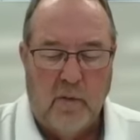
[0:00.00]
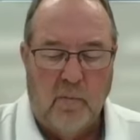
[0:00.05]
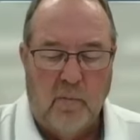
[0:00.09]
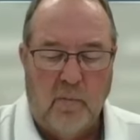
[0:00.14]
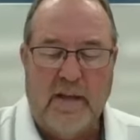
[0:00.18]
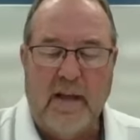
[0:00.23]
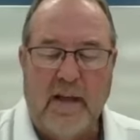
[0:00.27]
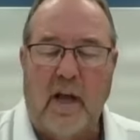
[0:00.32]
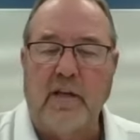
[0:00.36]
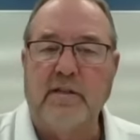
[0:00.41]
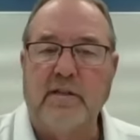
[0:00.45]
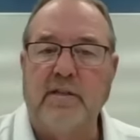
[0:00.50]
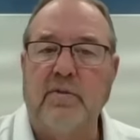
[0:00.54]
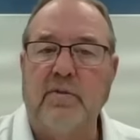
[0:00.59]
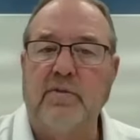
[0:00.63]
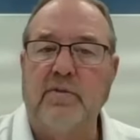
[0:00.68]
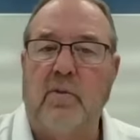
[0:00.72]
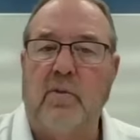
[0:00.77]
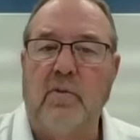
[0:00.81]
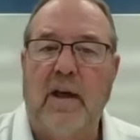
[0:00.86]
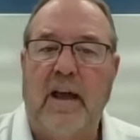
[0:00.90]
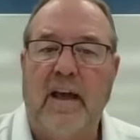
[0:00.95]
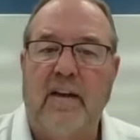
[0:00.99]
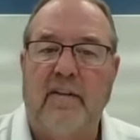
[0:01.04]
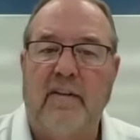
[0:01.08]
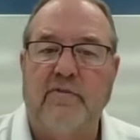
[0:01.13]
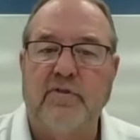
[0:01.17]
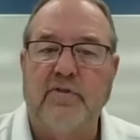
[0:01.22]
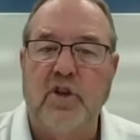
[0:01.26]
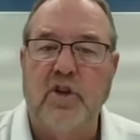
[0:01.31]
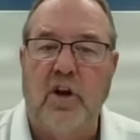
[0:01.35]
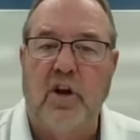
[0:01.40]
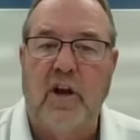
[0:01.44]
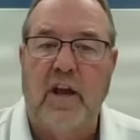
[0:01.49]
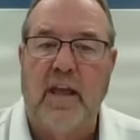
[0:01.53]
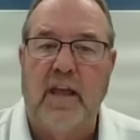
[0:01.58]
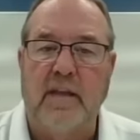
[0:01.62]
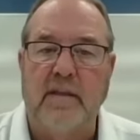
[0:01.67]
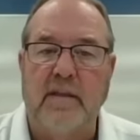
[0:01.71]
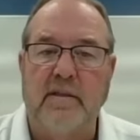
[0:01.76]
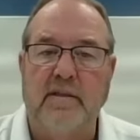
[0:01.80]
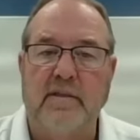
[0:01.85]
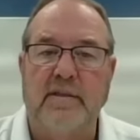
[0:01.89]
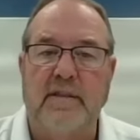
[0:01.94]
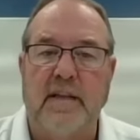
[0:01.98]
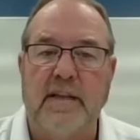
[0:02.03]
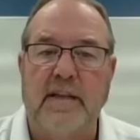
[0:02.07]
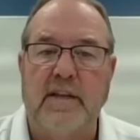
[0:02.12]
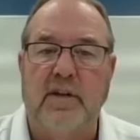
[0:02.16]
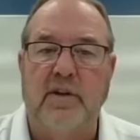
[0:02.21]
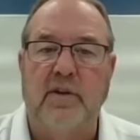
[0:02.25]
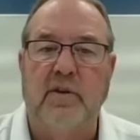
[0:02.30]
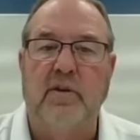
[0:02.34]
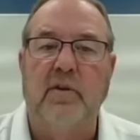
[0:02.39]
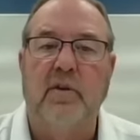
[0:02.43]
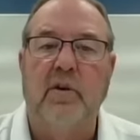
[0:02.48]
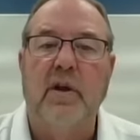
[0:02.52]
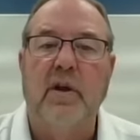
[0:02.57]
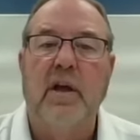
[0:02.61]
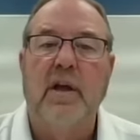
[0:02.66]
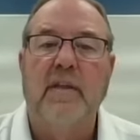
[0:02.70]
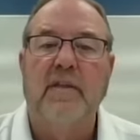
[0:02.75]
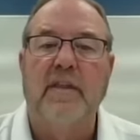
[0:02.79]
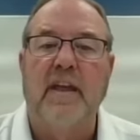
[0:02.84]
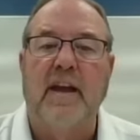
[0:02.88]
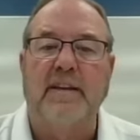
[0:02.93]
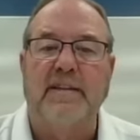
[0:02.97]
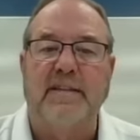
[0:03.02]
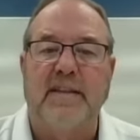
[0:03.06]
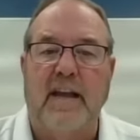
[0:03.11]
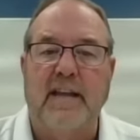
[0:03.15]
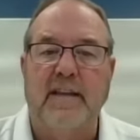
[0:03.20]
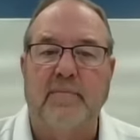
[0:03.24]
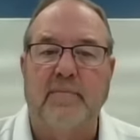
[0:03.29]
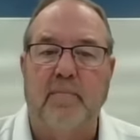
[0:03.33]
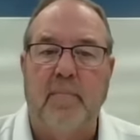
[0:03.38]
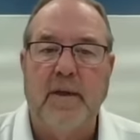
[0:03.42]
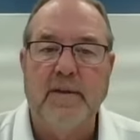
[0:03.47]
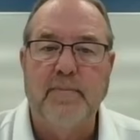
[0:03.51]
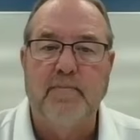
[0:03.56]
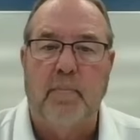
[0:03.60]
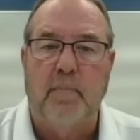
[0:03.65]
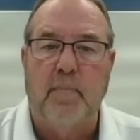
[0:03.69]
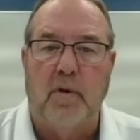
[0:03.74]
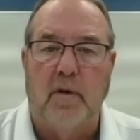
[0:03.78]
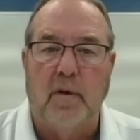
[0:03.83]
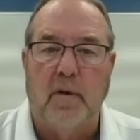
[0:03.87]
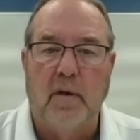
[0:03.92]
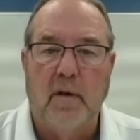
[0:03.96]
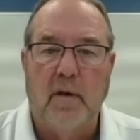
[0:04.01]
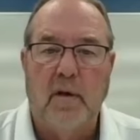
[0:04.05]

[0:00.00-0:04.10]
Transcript: We also don't have trains here that take people.